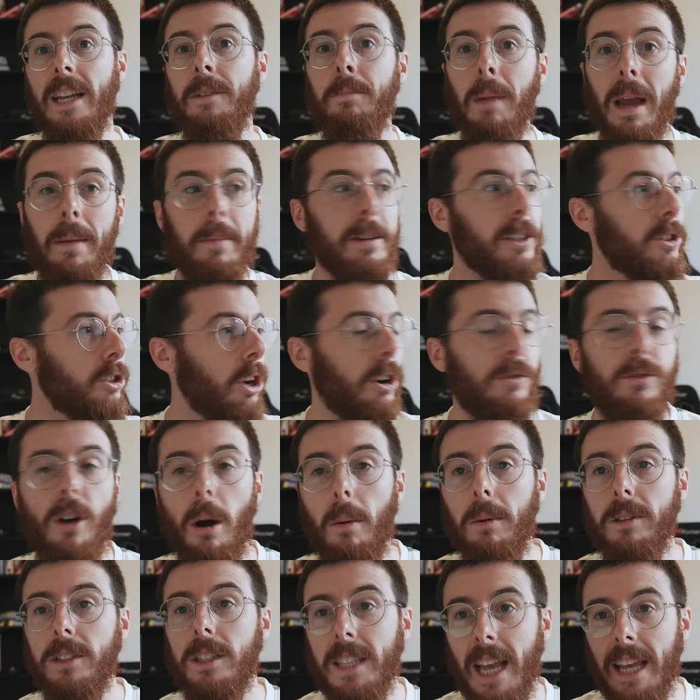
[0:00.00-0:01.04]
And maybe Joe
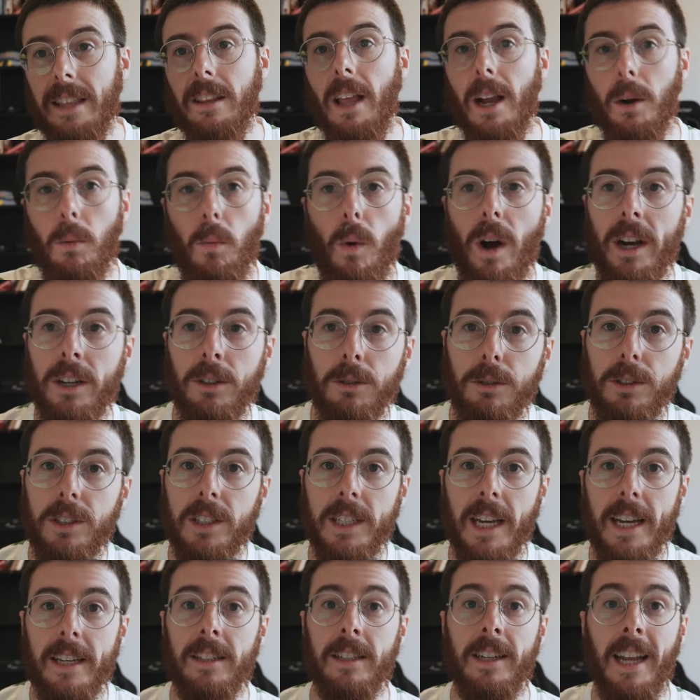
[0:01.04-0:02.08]
Roberts has had like one good
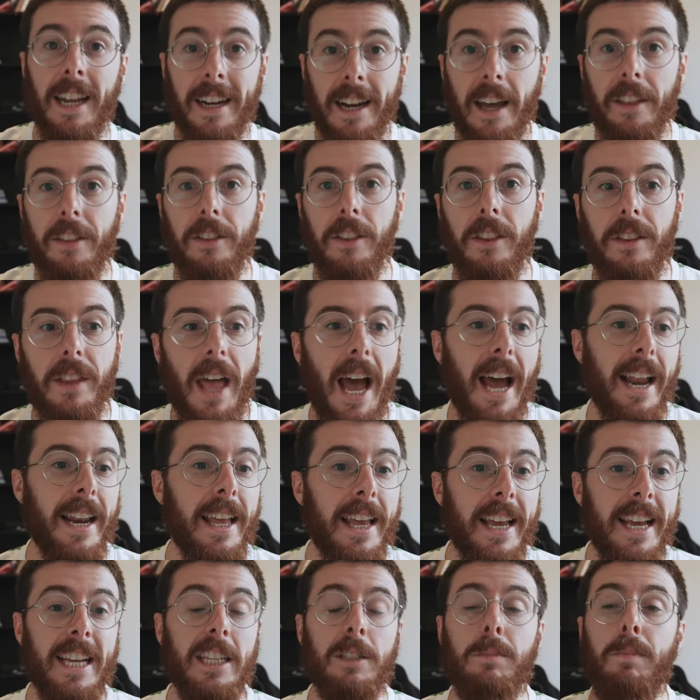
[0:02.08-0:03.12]
season, and other than that,
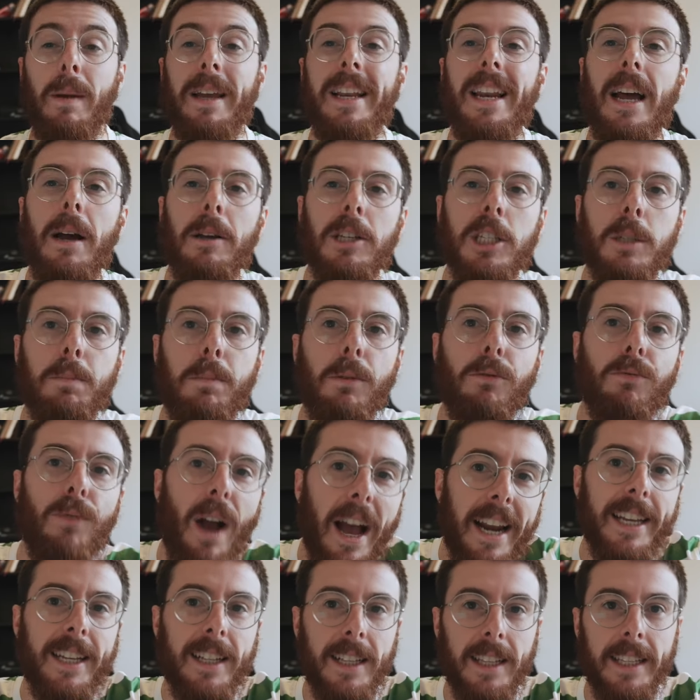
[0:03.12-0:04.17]
he's been
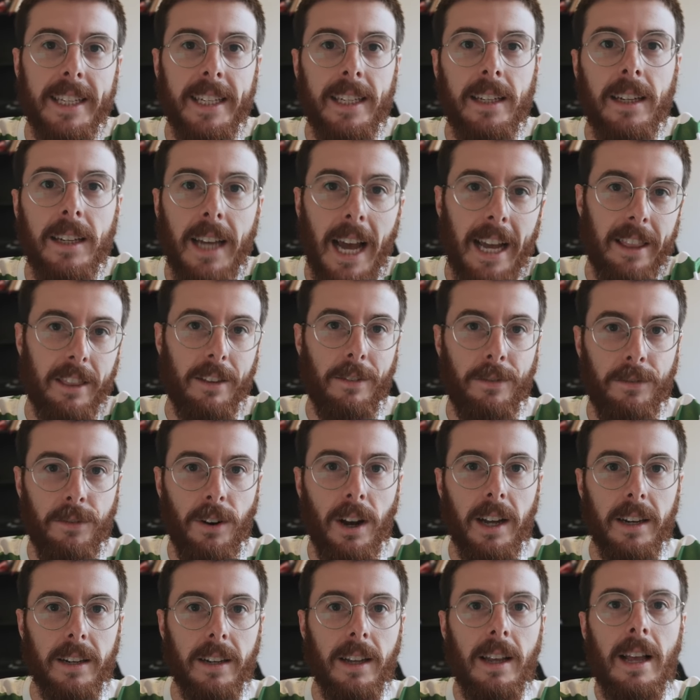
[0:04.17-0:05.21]
sporadically at the
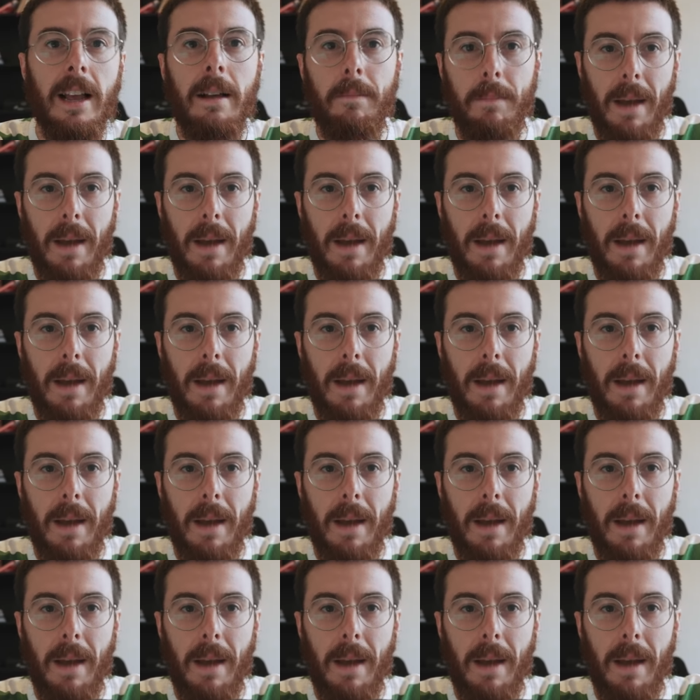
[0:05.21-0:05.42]
front.